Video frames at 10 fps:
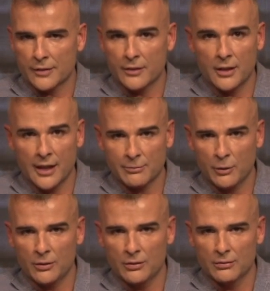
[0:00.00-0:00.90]
If you'd like
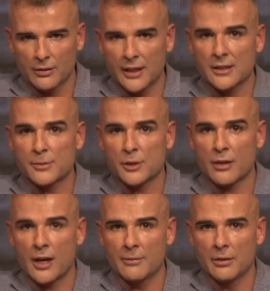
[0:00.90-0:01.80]
more, hit
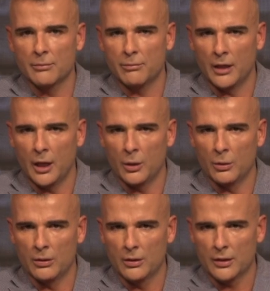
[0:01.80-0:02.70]
subscribe below.
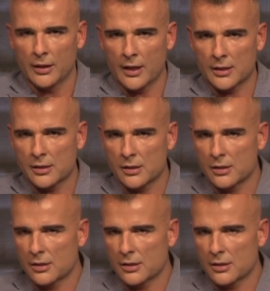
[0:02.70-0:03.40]
Yes.